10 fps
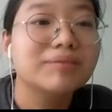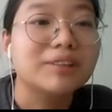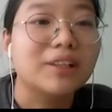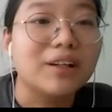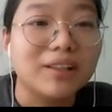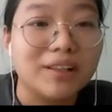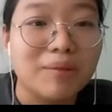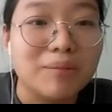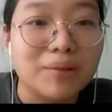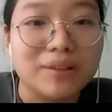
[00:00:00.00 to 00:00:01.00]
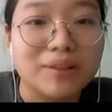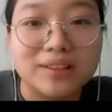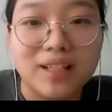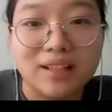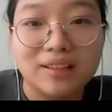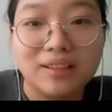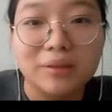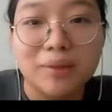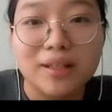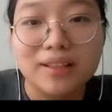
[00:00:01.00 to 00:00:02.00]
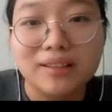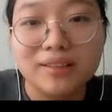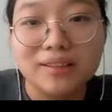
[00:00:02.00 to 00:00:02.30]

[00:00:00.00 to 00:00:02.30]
Sorry, the computer stuck a little bit.